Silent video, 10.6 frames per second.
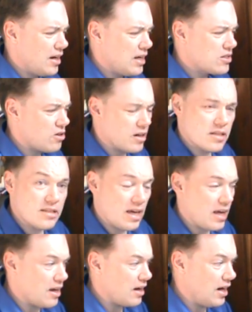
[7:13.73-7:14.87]
it's hard to
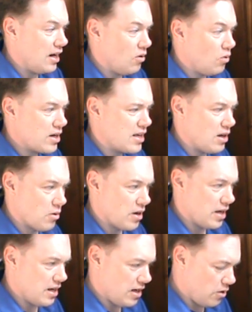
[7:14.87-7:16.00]
say what key we're
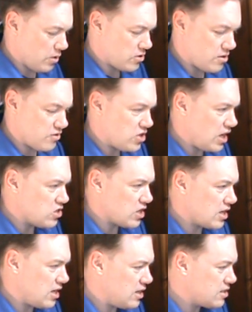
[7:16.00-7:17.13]
in here. We're sort of changing
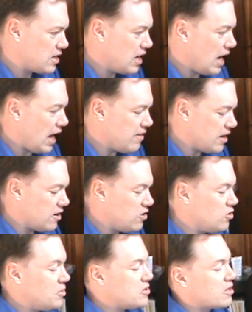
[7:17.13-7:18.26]
keys. And then a
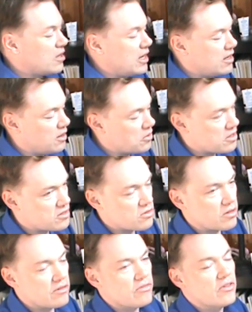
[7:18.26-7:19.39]
new musical idea with this
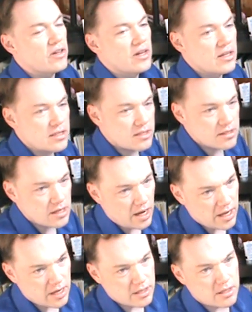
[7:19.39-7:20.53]
sort of
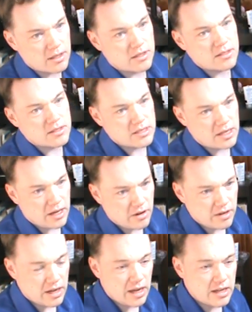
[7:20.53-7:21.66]
sighing
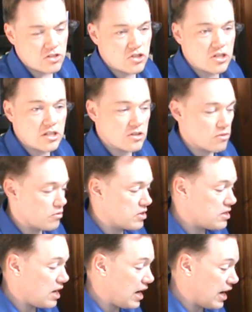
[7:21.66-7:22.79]
sound as she's
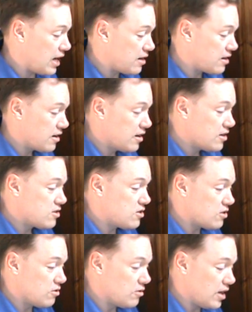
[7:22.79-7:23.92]
resigned
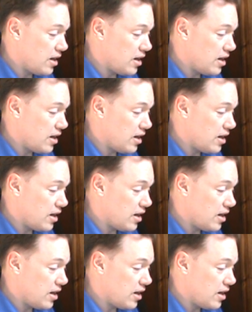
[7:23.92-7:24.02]
to